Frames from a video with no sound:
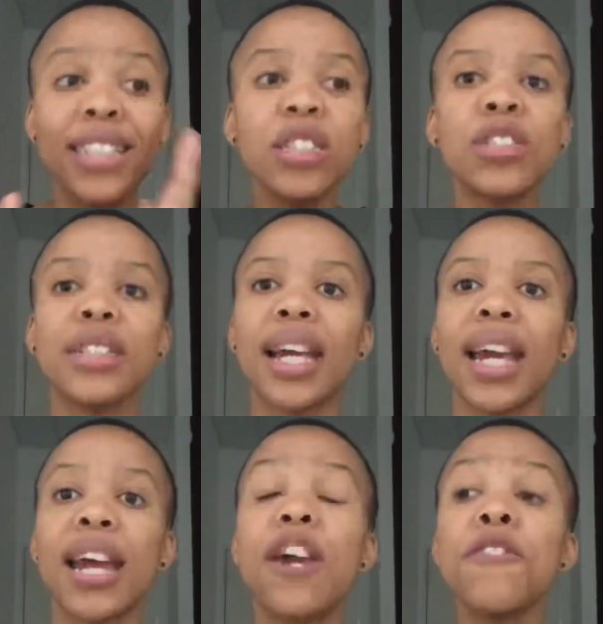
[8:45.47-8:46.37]
Till
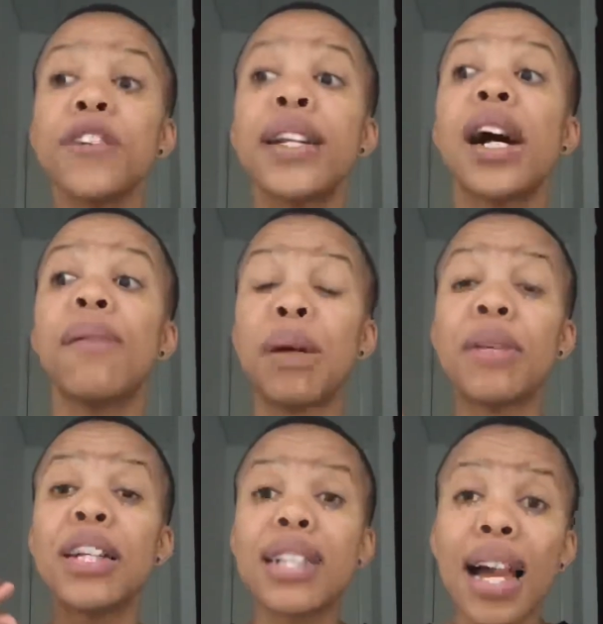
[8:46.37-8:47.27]
today, every time I'm
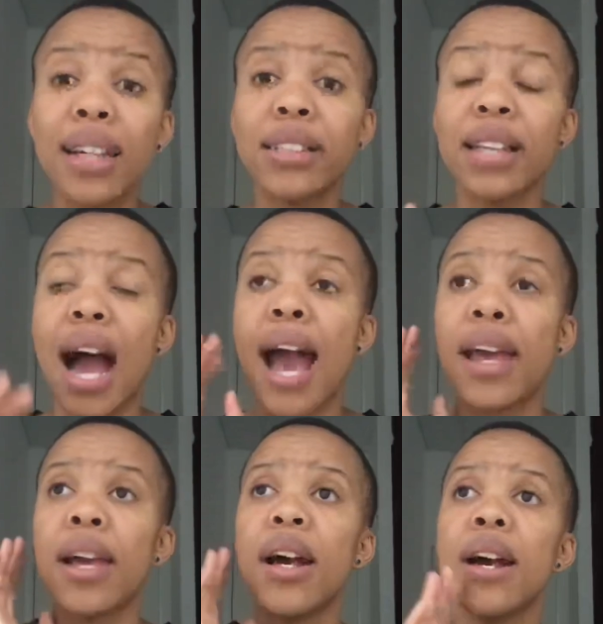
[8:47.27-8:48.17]
in a taxi,
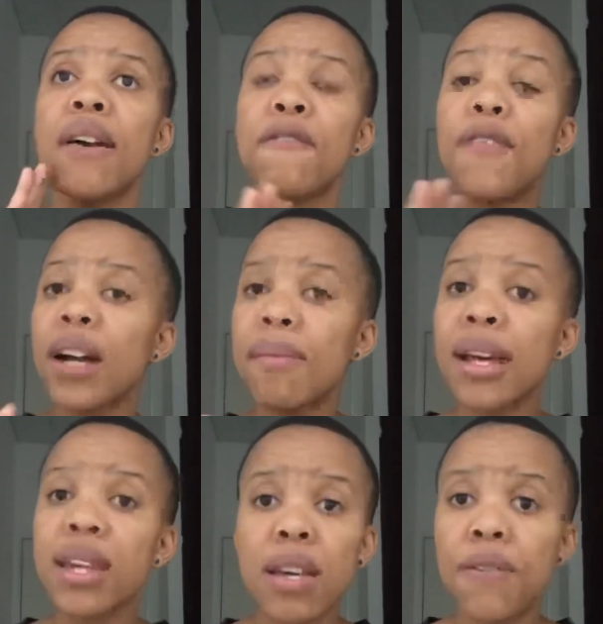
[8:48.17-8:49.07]
I fuck up
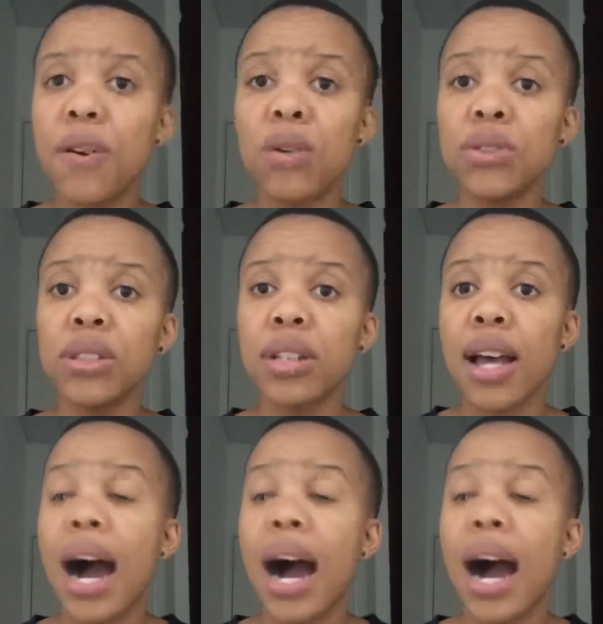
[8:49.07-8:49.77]
my earphones.